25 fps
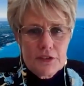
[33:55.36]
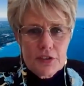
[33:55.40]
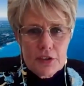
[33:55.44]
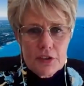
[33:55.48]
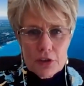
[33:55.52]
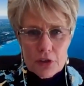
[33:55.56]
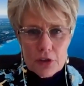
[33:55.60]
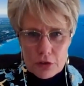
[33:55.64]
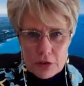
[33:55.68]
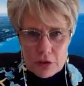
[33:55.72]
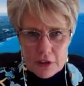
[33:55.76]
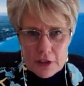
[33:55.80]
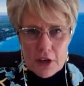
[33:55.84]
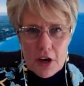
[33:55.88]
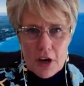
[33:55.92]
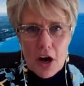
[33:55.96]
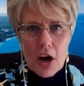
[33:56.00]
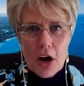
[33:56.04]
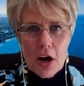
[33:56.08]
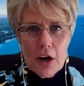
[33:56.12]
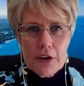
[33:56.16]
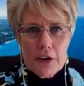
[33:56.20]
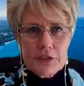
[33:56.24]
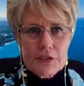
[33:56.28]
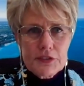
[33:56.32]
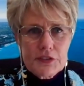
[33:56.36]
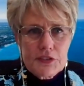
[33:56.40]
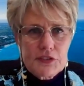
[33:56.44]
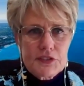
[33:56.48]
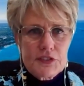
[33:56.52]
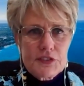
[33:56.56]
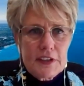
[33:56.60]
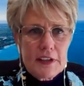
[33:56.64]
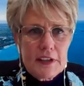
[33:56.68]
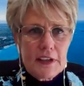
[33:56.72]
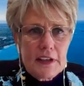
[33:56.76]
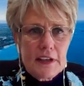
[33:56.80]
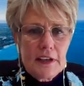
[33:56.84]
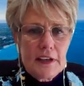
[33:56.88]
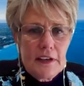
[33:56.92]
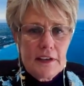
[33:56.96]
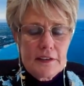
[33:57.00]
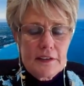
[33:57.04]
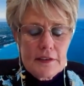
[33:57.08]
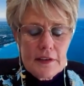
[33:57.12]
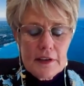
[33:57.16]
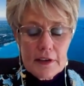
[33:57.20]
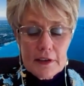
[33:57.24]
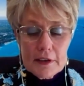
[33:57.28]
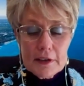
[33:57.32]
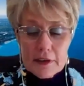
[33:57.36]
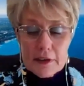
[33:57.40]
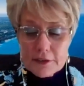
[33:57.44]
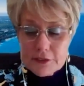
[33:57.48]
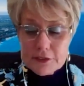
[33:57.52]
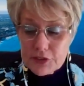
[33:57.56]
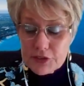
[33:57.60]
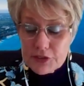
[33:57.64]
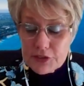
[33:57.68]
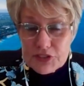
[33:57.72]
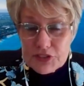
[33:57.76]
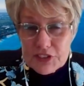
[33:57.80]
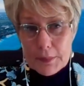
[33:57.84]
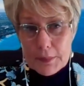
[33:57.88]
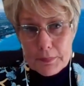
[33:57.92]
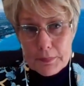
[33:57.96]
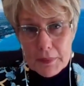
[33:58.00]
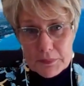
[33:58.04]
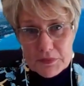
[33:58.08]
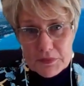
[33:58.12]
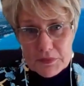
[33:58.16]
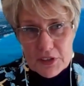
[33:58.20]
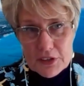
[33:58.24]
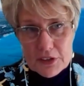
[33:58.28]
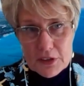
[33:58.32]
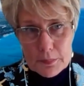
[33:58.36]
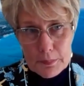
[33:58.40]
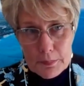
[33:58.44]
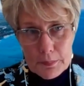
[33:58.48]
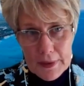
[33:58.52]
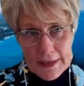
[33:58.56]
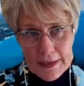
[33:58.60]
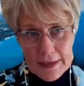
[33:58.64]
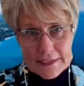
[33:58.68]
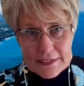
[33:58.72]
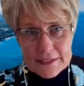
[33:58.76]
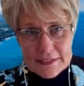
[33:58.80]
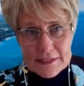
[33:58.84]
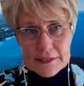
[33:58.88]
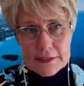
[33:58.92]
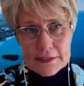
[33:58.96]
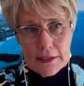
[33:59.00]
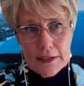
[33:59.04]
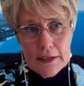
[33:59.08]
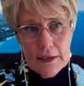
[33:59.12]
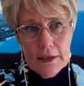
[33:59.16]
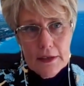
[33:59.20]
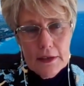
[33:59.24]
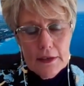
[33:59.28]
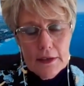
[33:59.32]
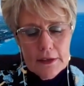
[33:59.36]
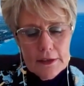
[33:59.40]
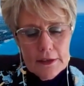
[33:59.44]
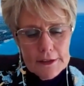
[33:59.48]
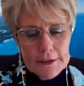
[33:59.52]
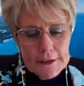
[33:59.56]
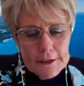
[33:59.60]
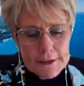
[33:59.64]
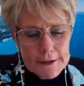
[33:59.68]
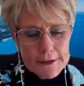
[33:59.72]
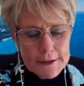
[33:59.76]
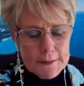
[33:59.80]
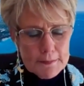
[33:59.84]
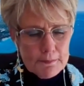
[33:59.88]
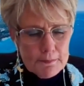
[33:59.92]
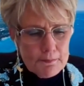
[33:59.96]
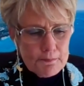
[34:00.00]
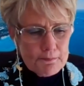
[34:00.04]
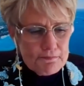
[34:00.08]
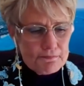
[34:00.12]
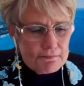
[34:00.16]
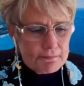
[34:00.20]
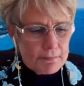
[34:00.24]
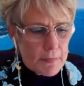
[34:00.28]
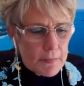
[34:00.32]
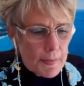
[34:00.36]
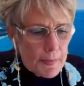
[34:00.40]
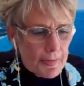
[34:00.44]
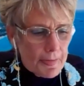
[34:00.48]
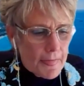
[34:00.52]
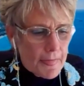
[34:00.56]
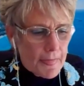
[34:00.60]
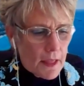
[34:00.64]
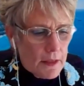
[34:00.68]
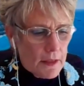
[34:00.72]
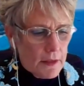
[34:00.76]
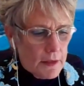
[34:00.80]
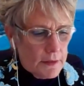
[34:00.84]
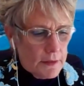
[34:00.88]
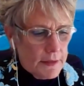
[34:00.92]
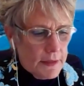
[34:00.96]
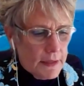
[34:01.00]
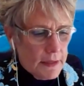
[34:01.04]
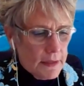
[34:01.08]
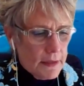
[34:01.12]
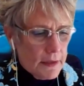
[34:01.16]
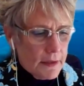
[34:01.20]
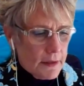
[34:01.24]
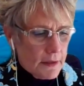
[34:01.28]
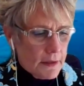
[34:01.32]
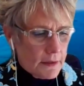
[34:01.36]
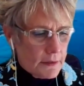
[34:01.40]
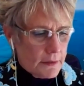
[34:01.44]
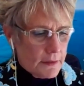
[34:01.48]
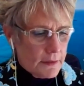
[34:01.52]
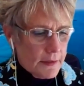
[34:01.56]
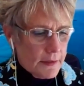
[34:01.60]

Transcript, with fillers: to lower costs and uh, to step up to the plate. Um, the uh,